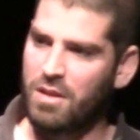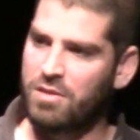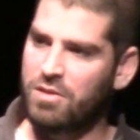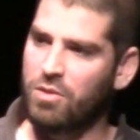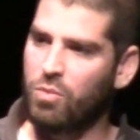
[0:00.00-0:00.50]

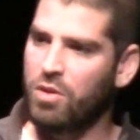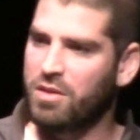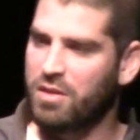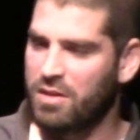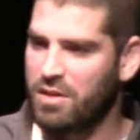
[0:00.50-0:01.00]
This is a
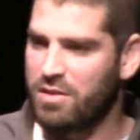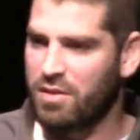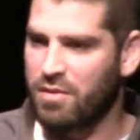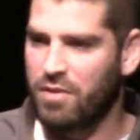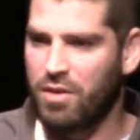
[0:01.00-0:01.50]
work that
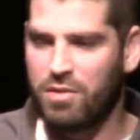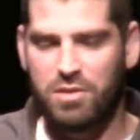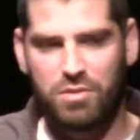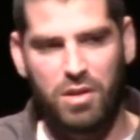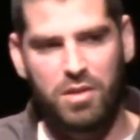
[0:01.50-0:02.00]
needs a very
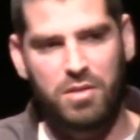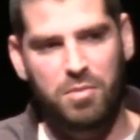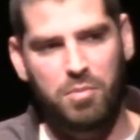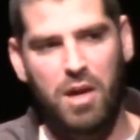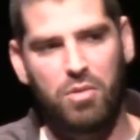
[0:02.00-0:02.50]

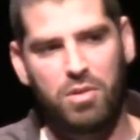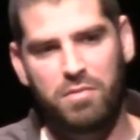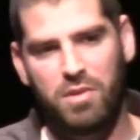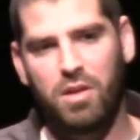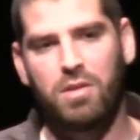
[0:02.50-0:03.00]
strong power
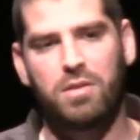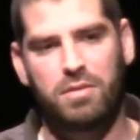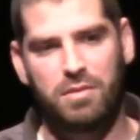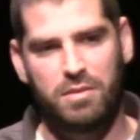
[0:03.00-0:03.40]
of the heart.